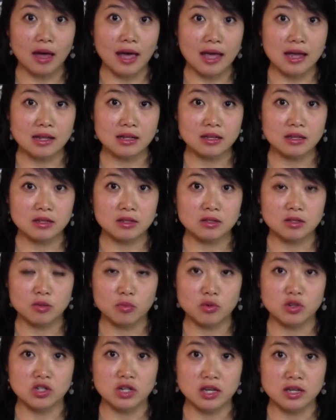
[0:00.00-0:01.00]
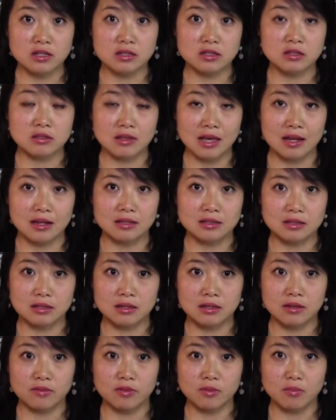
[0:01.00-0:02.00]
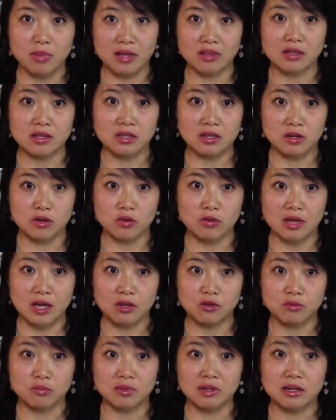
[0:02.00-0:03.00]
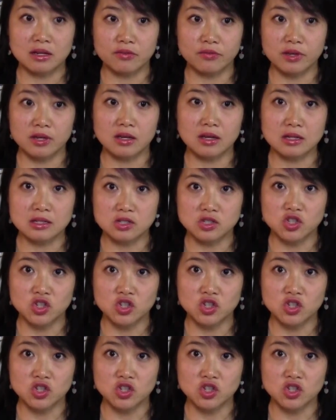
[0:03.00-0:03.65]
any interpretation that is given by the ego that you believe in is